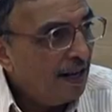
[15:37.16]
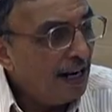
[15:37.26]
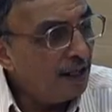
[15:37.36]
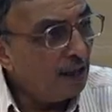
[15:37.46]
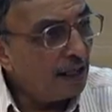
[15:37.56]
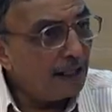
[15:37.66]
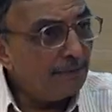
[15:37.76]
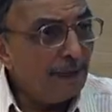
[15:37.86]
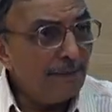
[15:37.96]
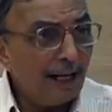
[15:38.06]
And you will
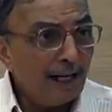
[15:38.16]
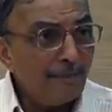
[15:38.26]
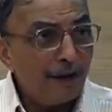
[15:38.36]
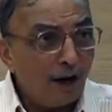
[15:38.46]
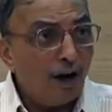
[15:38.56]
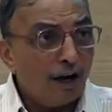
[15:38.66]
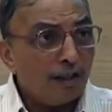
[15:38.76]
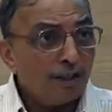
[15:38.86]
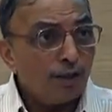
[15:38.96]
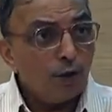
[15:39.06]
keep them ready
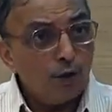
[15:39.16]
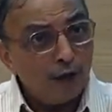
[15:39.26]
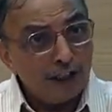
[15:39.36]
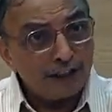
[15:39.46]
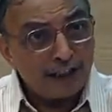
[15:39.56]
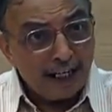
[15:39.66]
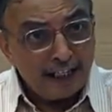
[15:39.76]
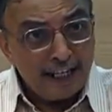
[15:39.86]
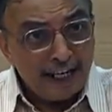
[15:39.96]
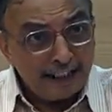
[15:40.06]
because you first
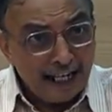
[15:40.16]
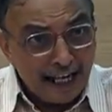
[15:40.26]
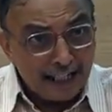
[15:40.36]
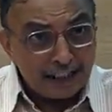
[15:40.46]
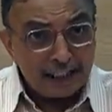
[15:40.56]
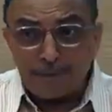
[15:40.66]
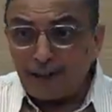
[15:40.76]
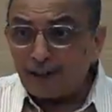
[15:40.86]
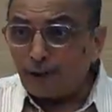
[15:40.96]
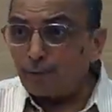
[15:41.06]
read the entire
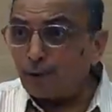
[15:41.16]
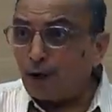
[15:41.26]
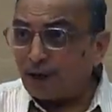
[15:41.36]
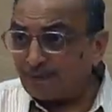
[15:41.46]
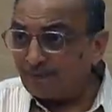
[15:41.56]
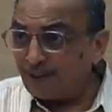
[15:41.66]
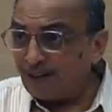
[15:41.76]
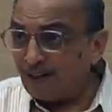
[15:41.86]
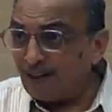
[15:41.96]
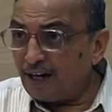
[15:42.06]
recipe top to bottom
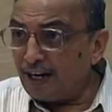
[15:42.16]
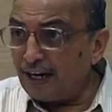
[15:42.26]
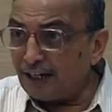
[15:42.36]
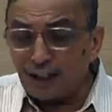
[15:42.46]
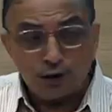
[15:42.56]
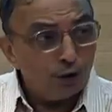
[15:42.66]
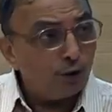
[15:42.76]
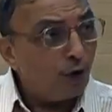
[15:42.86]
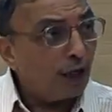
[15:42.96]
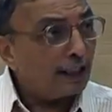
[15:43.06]
and
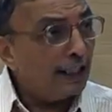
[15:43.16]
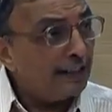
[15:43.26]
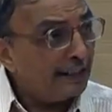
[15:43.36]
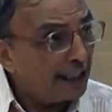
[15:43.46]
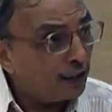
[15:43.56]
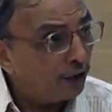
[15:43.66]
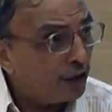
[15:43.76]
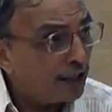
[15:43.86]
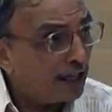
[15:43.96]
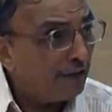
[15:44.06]
understood what context
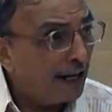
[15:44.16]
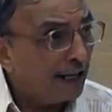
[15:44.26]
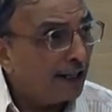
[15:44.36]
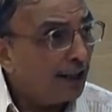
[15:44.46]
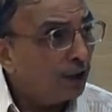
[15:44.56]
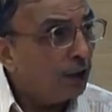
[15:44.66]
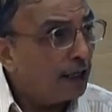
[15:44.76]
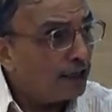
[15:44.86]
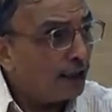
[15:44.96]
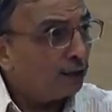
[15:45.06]
was required to
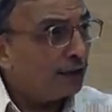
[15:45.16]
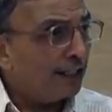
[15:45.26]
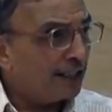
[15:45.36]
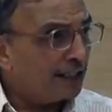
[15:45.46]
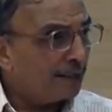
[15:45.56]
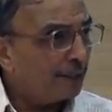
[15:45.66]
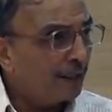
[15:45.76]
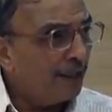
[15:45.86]
execute that recipe.